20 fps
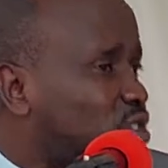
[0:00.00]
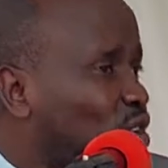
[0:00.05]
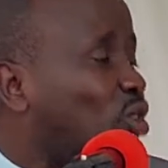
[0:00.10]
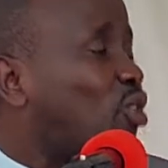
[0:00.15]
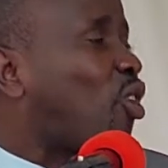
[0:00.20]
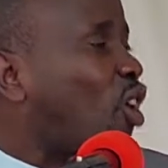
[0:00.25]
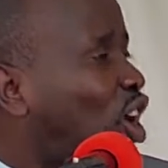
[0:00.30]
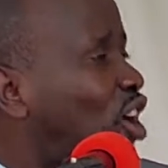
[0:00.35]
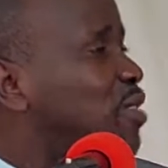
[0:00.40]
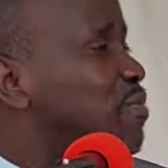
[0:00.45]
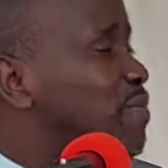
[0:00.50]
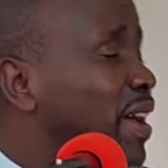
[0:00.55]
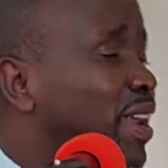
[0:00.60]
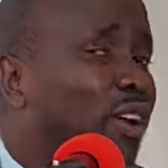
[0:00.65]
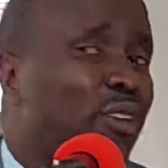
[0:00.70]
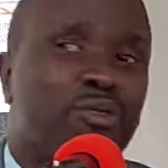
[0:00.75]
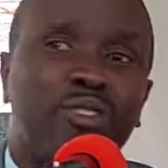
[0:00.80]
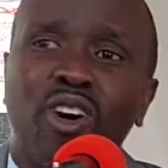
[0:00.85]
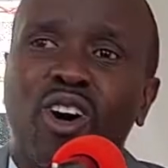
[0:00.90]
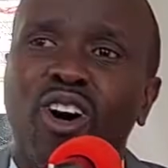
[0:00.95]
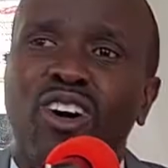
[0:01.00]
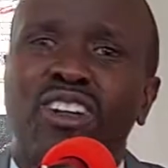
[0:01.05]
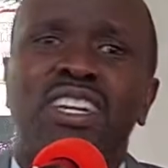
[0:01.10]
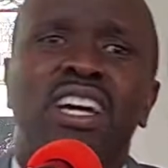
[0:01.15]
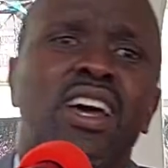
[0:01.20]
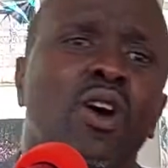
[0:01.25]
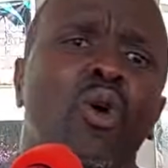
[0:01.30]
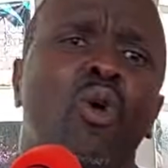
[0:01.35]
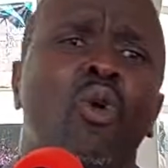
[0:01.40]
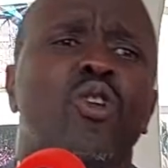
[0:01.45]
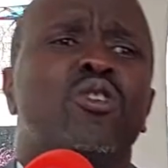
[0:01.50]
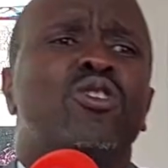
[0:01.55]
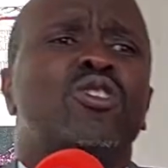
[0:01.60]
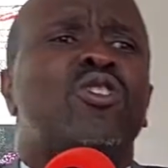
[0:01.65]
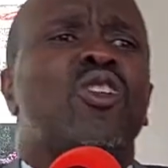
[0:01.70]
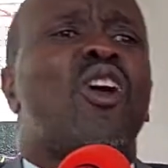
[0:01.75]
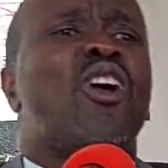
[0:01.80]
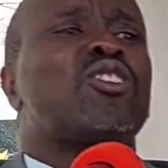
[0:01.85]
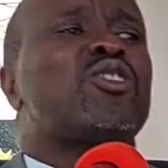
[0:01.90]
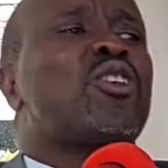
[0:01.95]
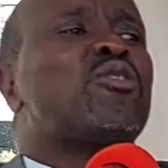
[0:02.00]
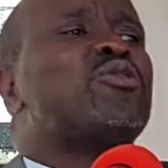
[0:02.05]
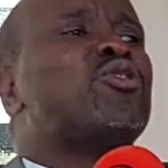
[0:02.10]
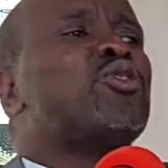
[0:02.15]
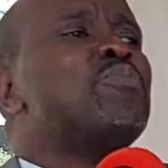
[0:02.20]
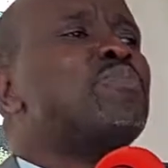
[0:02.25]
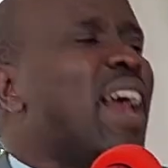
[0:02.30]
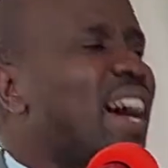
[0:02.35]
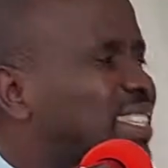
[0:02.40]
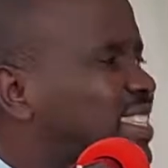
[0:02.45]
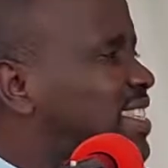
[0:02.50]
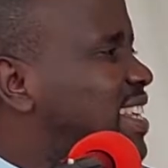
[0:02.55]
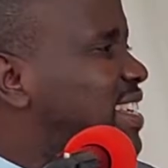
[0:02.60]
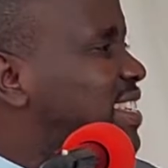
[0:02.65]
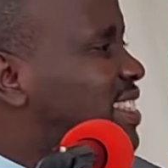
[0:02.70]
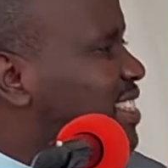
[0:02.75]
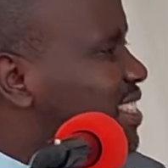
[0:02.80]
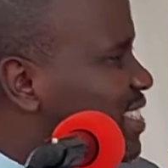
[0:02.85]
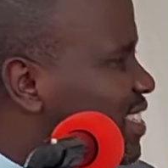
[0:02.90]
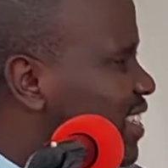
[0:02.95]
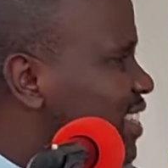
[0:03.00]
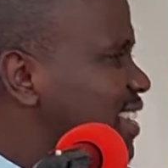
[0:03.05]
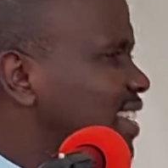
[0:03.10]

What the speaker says: so-called men of God, who use laws of gymnastics